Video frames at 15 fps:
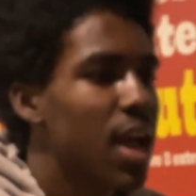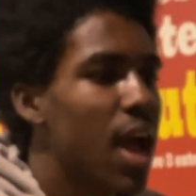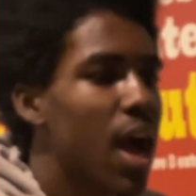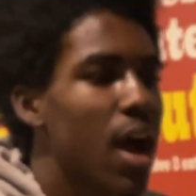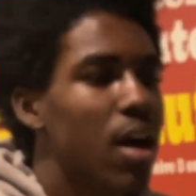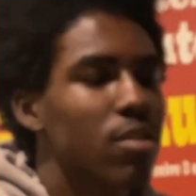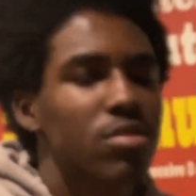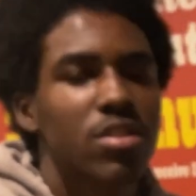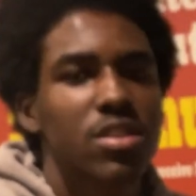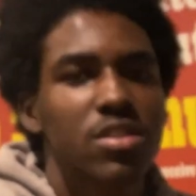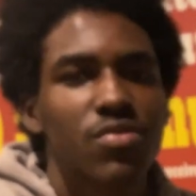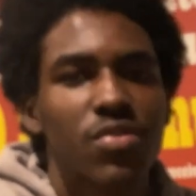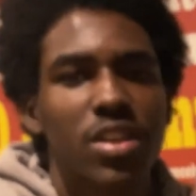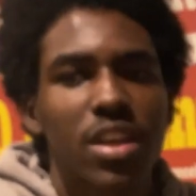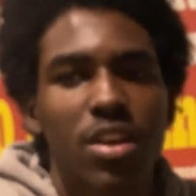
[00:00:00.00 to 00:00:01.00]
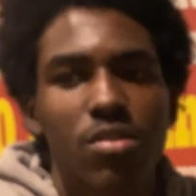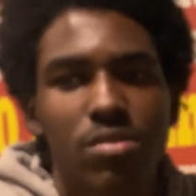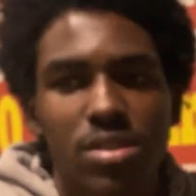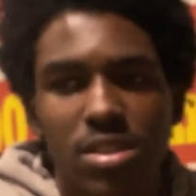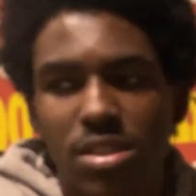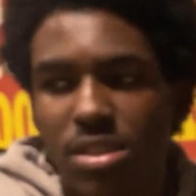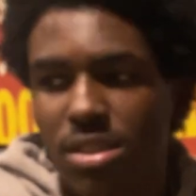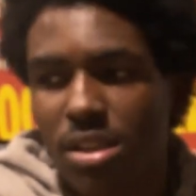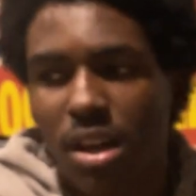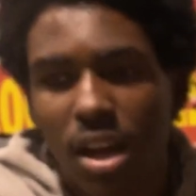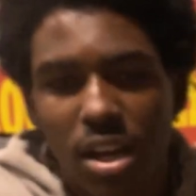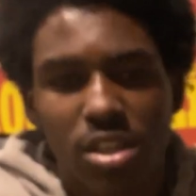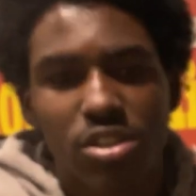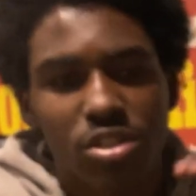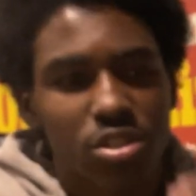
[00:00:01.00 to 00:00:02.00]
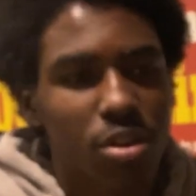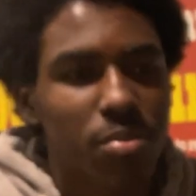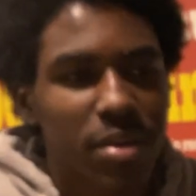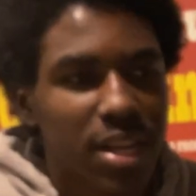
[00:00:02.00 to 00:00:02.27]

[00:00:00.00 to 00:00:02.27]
I don't know, this video is under so many